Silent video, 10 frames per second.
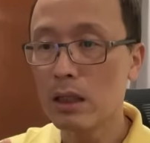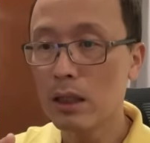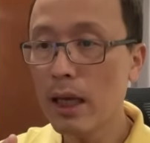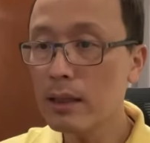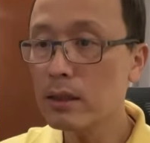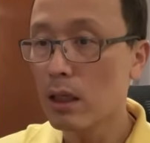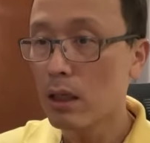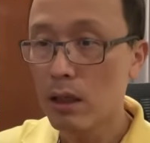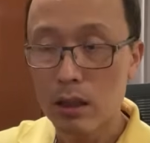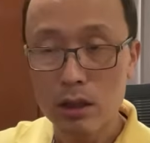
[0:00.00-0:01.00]
Yes,
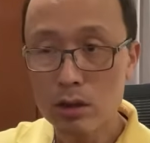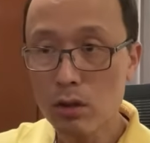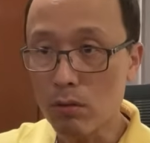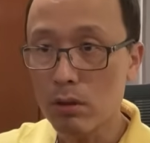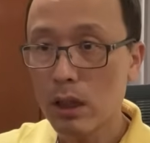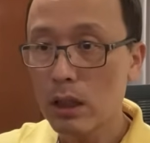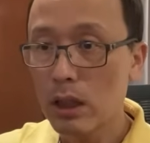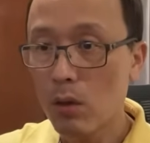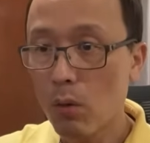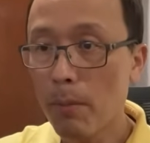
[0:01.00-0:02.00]
so
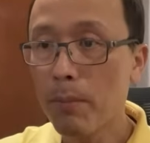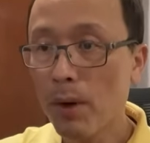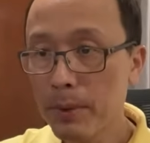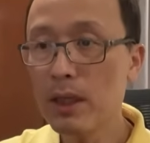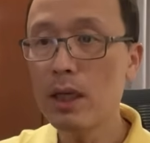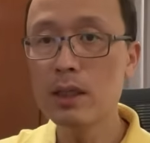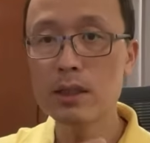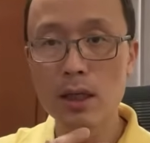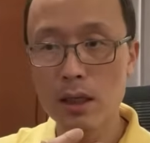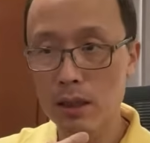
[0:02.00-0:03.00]
property is
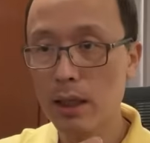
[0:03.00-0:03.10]
an